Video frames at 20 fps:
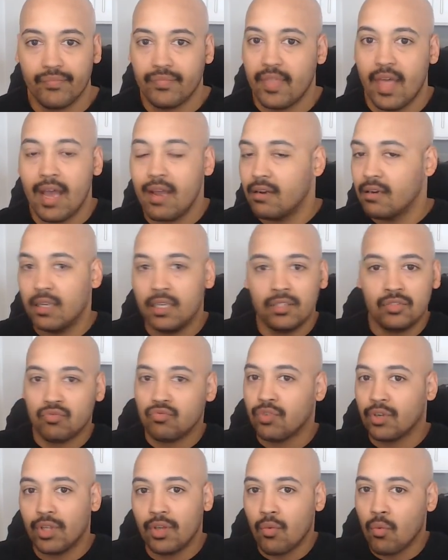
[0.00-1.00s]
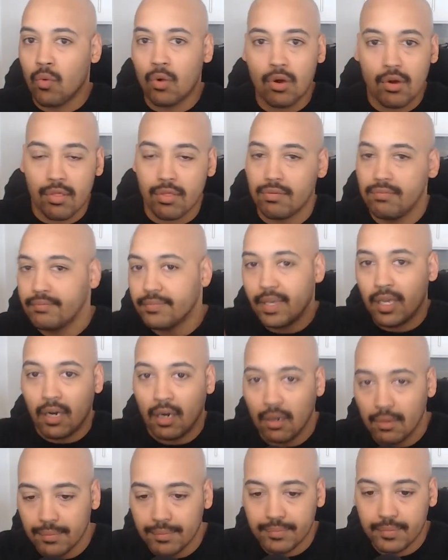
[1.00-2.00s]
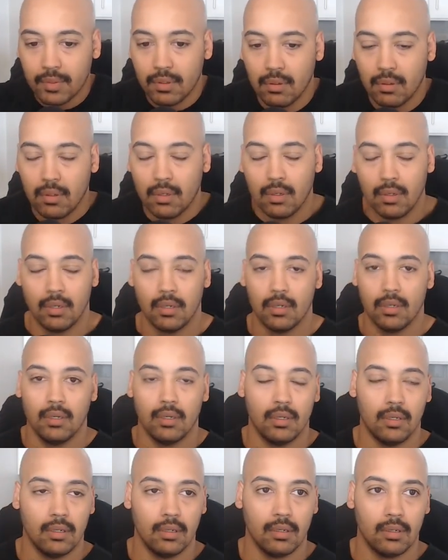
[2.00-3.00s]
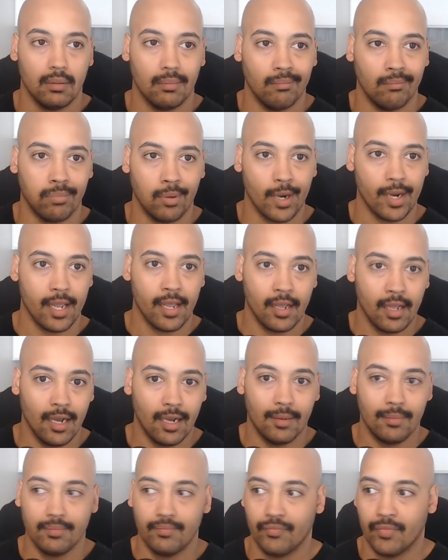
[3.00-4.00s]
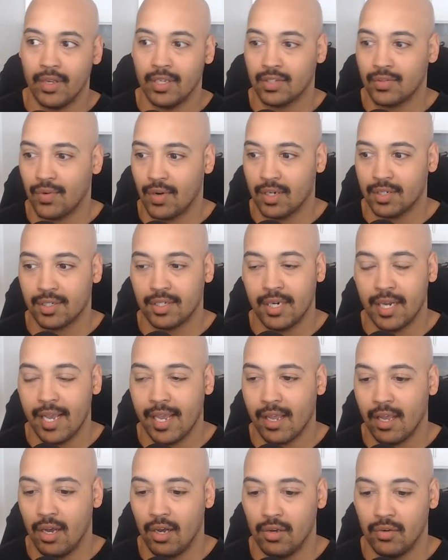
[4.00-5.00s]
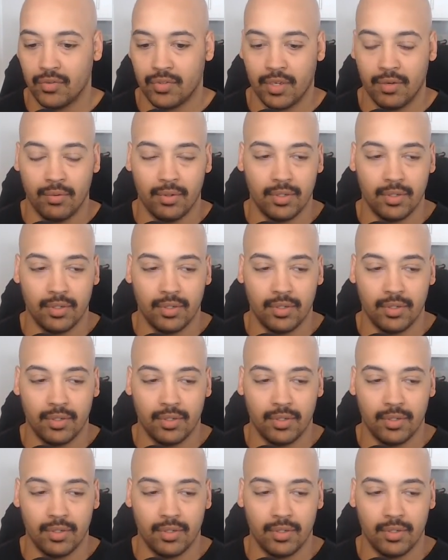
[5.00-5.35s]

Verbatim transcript: that is really worth, you know, bringing up as far as today goes. It